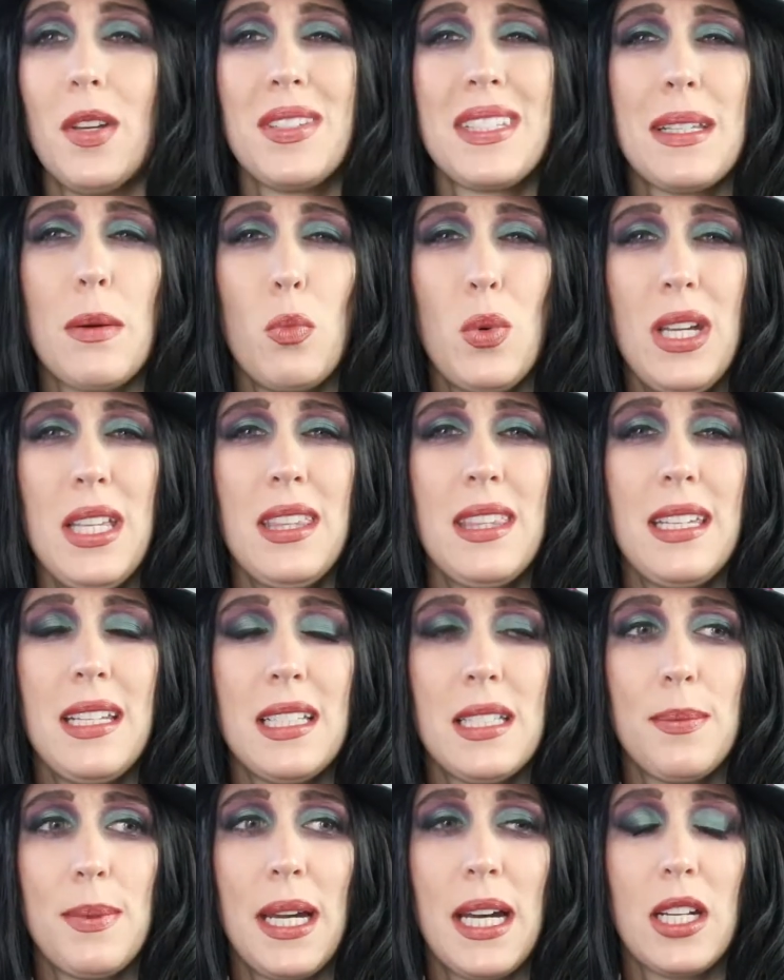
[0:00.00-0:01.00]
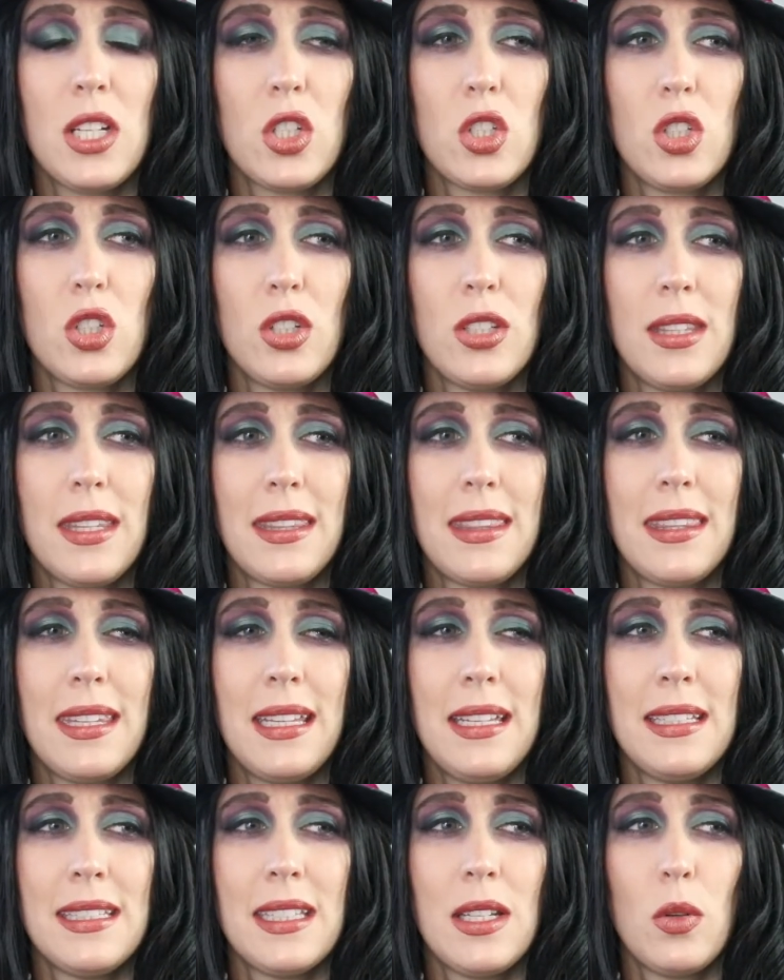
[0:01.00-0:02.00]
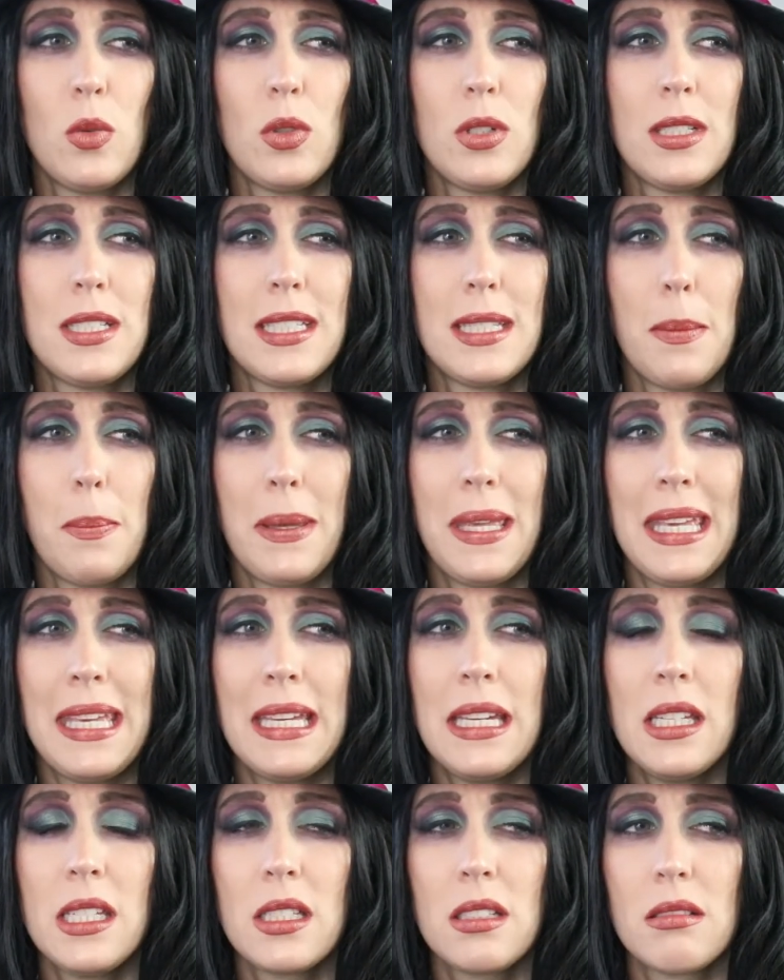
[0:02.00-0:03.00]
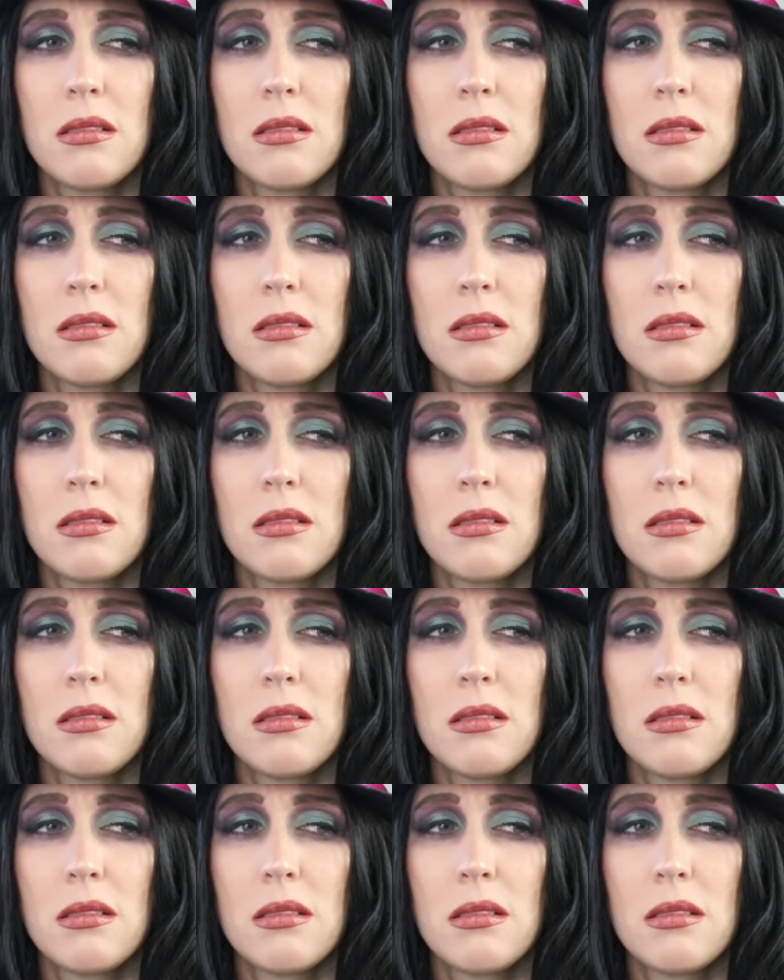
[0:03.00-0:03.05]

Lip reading: were some weird things about it too, the things that disappeared,